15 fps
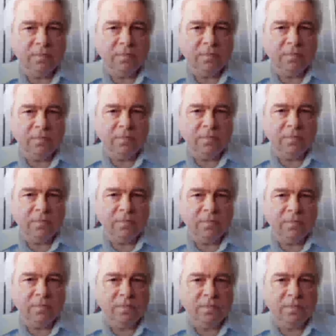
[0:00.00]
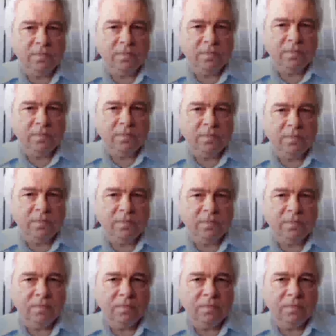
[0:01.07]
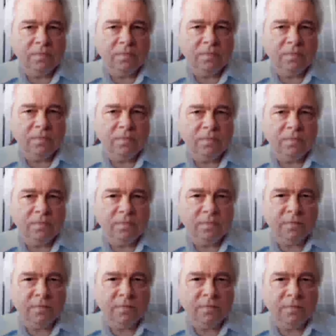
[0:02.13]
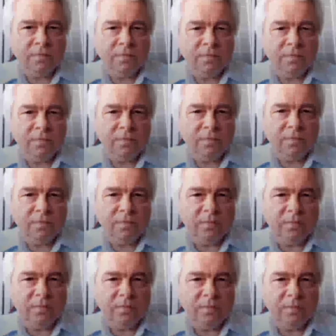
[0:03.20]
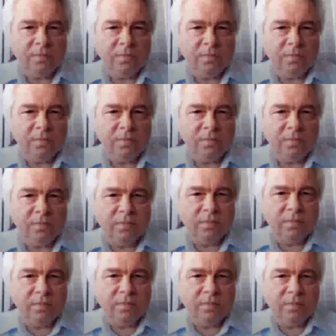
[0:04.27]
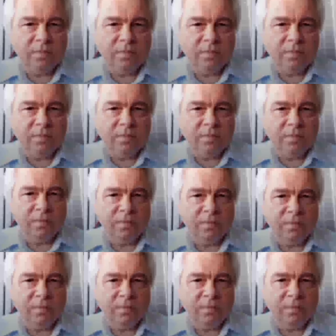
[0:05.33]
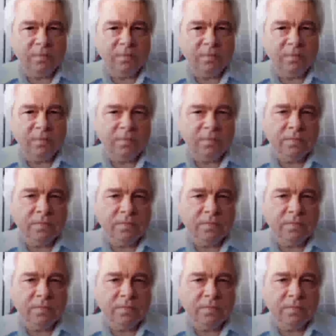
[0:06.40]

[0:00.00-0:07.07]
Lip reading: No words are spoken by the person on screen.